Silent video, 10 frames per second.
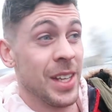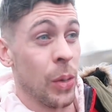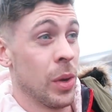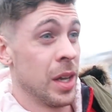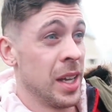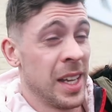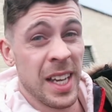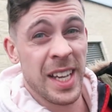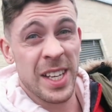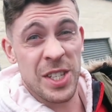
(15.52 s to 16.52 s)
So,
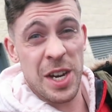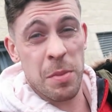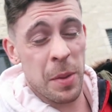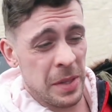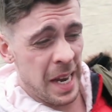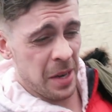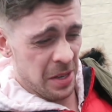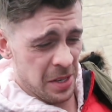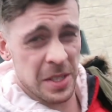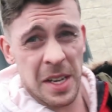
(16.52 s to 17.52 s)
gym update, I'm
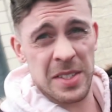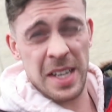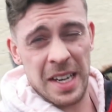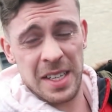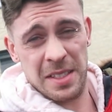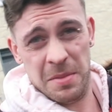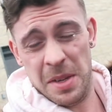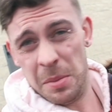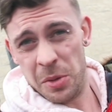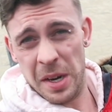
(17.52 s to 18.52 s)
gonna do this outside because
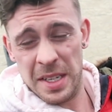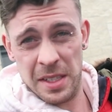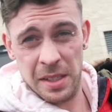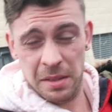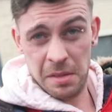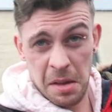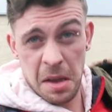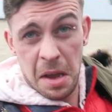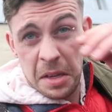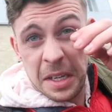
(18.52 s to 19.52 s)
I'm crazy.
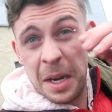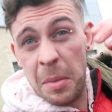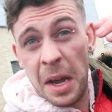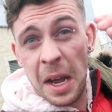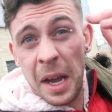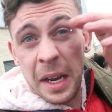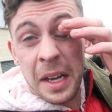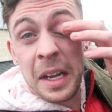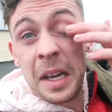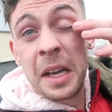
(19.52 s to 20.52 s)
It's getting in my
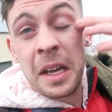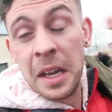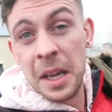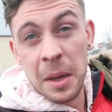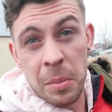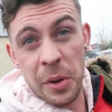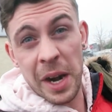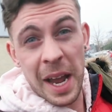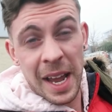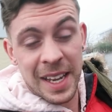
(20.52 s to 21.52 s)
eye.
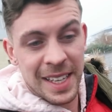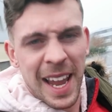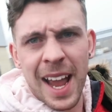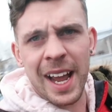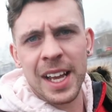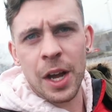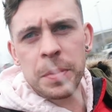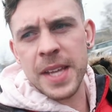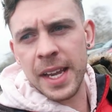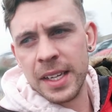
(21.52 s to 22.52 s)
But yeah,
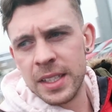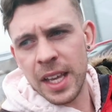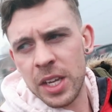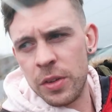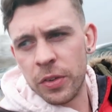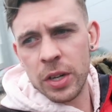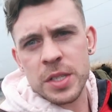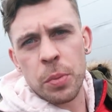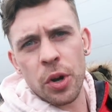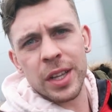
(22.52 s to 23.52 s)
update. Thank you for all
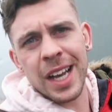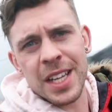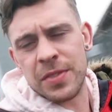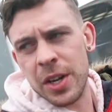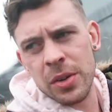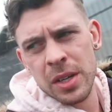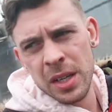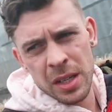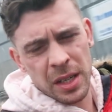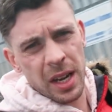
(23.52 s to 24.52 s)
the support on the last video.
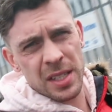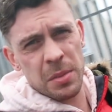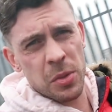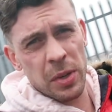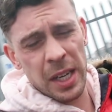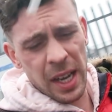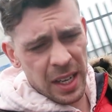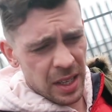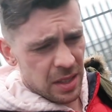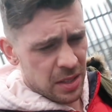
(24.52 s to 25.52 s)
You guys seem to really
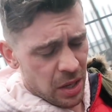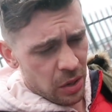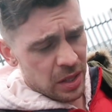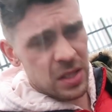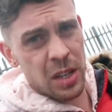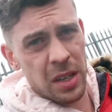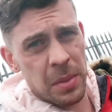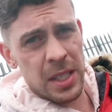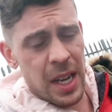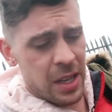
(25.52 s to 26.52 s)
like it, so this is going
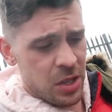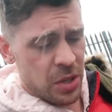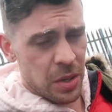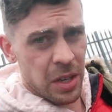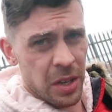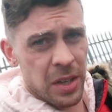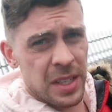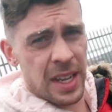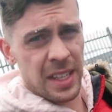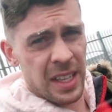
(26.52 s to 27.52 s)
to be taking shoot another
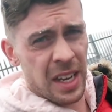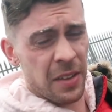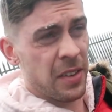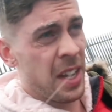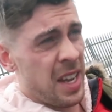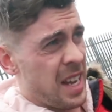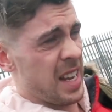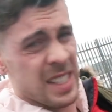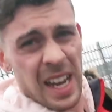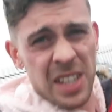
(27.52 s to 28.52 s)
day in the life.
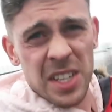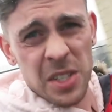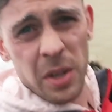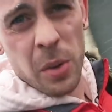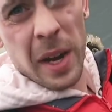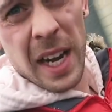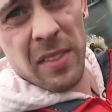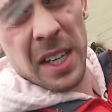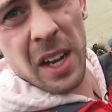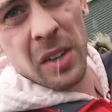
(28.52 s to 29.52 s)
It's actually snowing quite
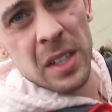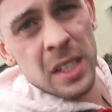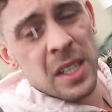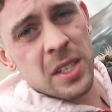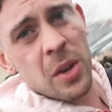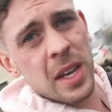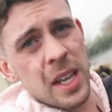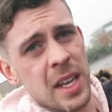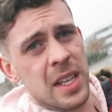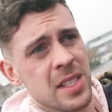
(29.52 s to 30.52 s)
heavily now. So
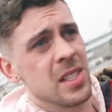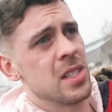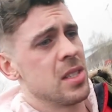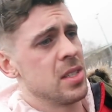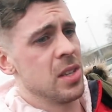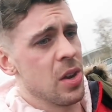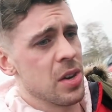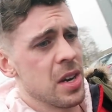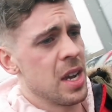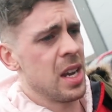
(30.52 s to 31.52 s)
it is
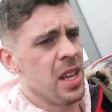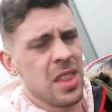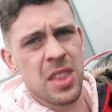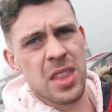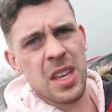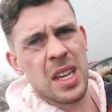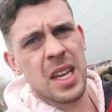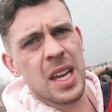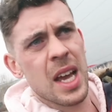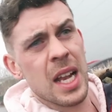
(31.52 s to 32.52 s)
Sunday
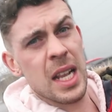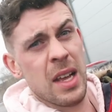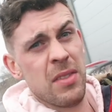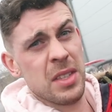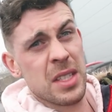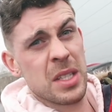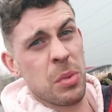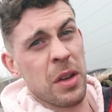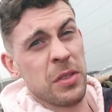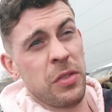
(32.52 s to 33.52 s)
the 11th,
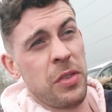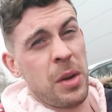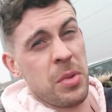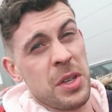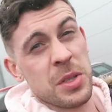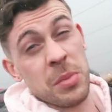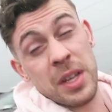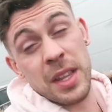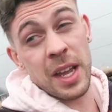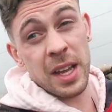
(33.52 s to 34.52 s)
12th of February, something
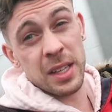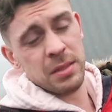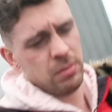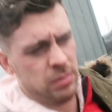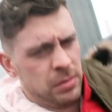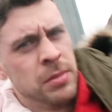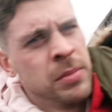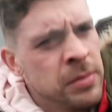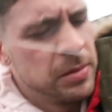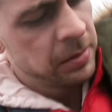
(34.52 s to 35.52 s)
like
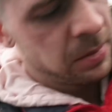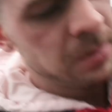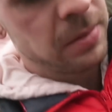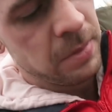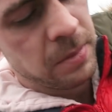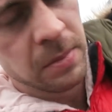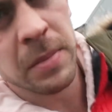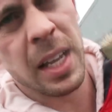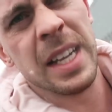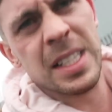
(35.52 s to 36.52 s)
that.
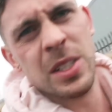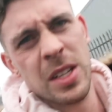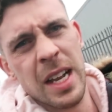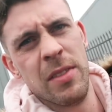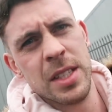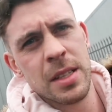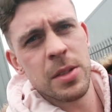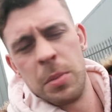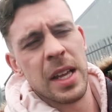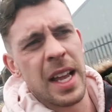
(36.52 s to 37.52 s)
I think it's the 11th,
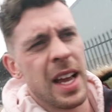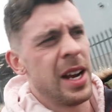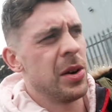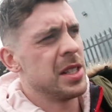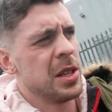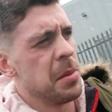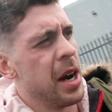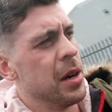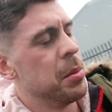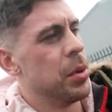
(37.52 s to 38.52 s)
something like that. Anyways, doesn't
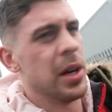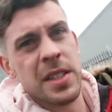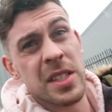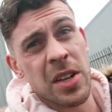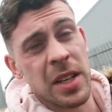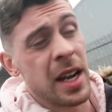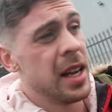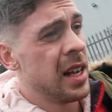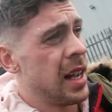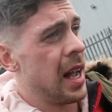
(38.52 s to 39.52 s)
matter, but it's a
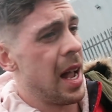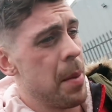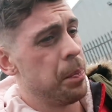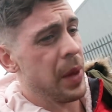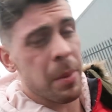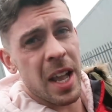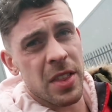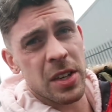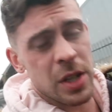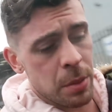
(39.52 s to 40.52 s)
Sunday. I'm
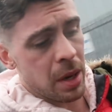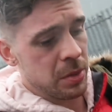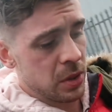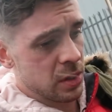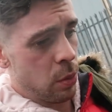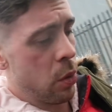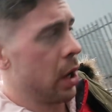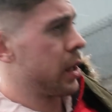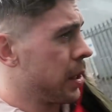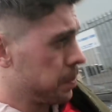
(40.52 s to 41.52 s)
at the gym, I'm doing some
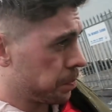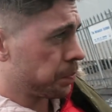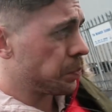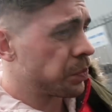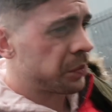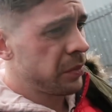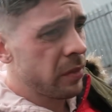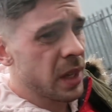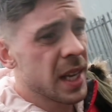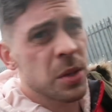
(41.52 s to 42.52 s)
work.
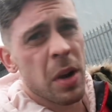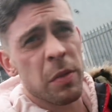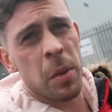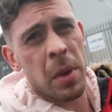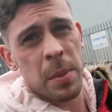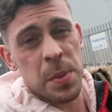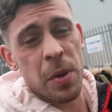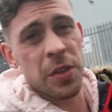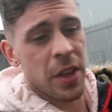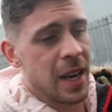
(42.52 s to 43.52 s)
I had to go out for my mum's
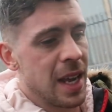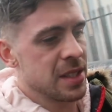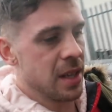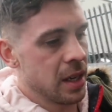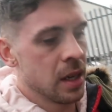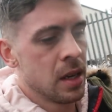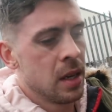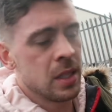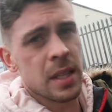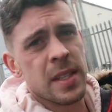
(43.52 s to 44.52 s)
birthday last night.
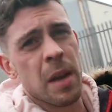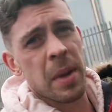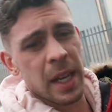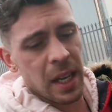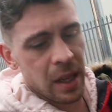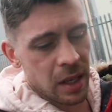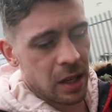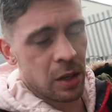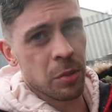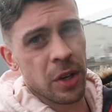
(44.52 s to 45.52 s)
Didn't stay out mega late,
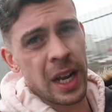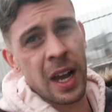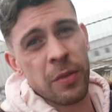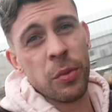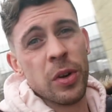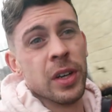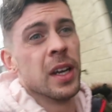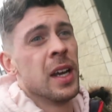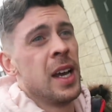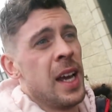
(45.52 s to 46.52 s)
got home around 1:30.
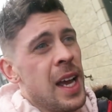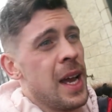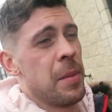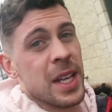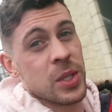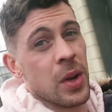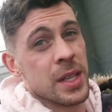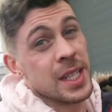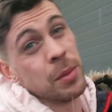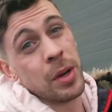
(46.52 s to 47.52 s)
Had to go out
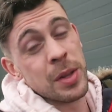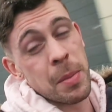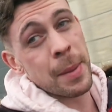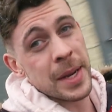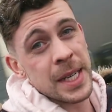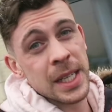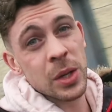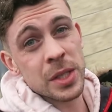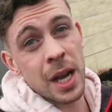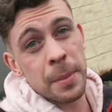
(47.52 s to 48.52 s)
and celebrate with the mammy, you
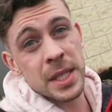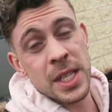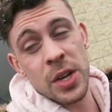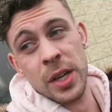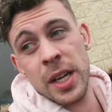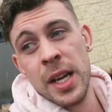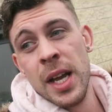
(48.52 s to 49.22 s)
know, it's got to be done.